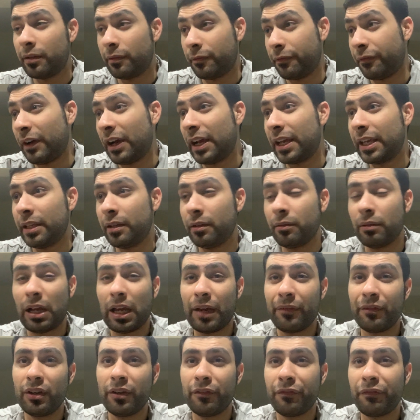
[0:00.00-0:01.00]

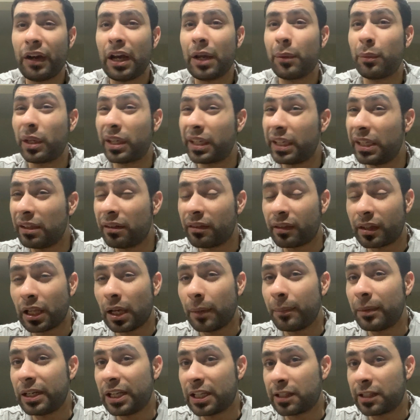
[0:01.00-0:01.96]
having a fight with Keith Thurman.